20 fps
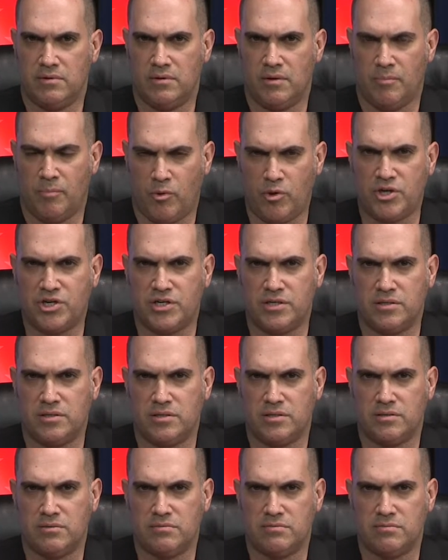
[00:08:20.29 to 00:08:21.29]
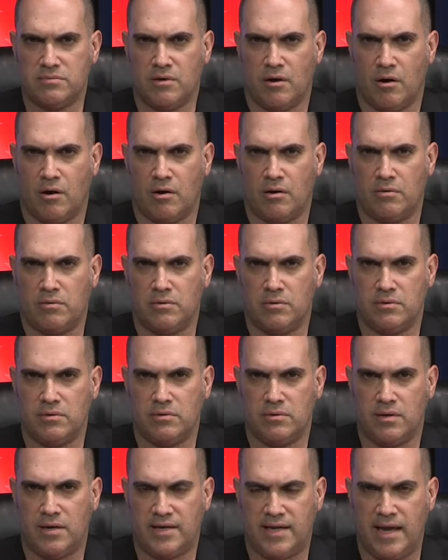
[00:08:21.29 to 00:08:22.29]
abortions are
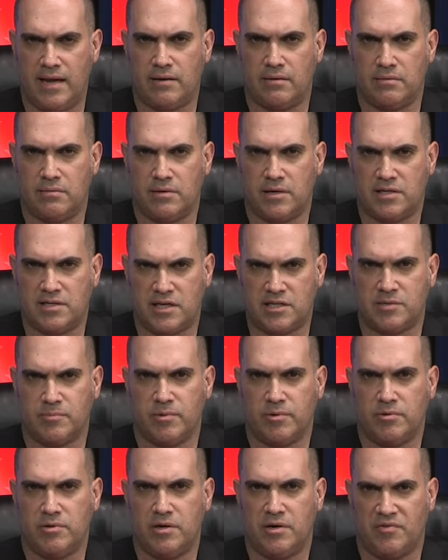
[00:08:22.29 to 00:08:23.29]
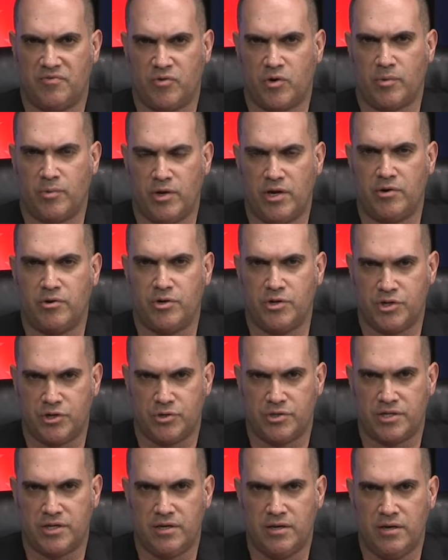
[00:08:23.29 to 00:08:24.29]
Again, accessible and affordable here in New
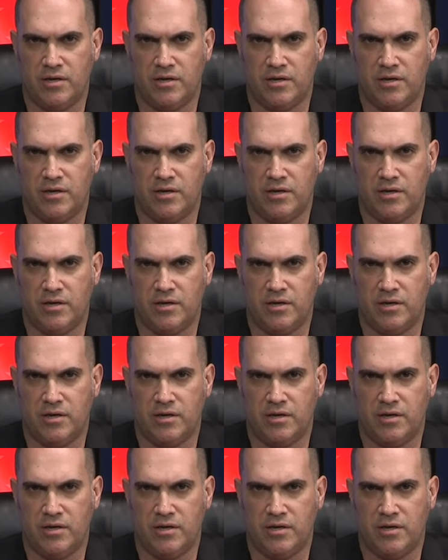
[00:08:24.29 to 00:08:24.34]
Jersey.